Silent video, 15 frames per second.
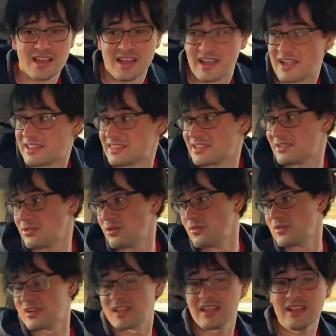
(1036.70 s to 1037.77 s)
And
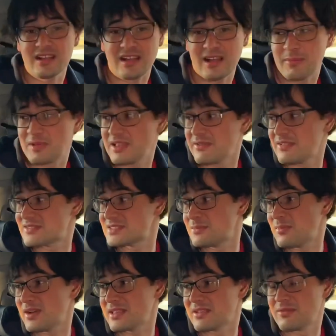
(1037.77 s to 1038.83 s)
over here, I believe if
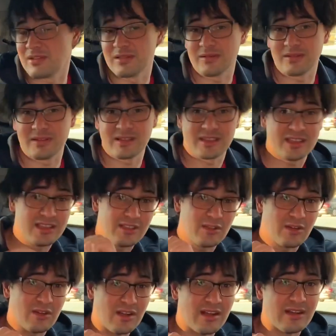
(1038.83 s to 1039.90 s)
somebody will hit
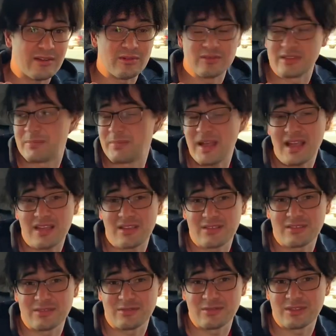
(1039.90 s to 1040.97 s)
your car on the back,
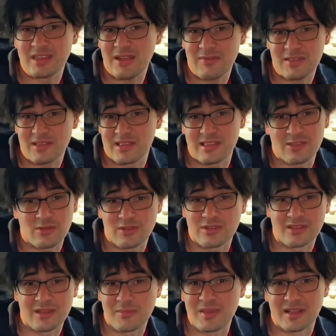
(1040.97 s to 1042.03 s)
you're definitely not
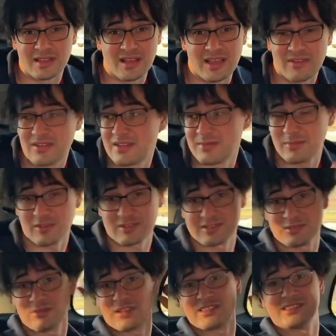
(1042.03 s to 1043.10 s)
gonna be alive.
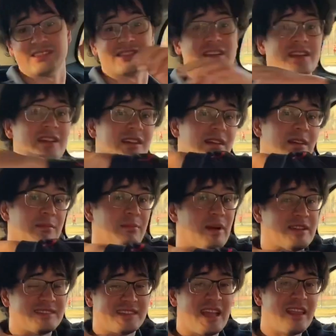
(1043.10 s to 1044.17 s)
Because look at this.
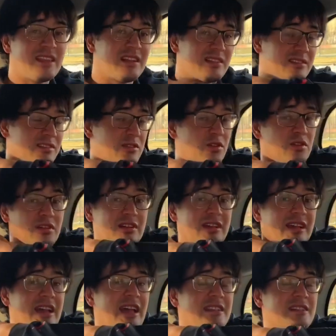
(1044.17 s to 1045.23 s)
By standard, your
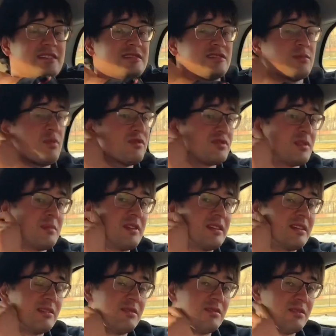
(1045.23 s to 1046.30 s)
headrest is supposed to be
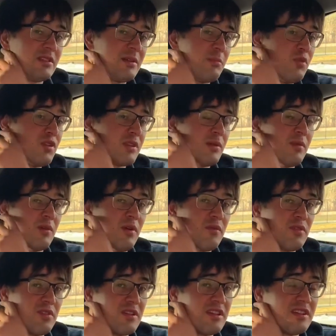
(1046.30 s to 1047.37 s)
on the bottom of
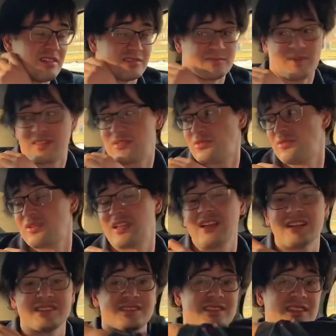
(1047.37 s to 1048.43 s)
your ears, but over
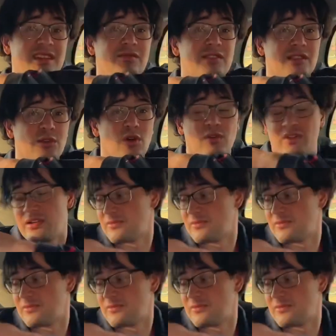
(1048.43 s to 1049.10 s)
here it's even lower.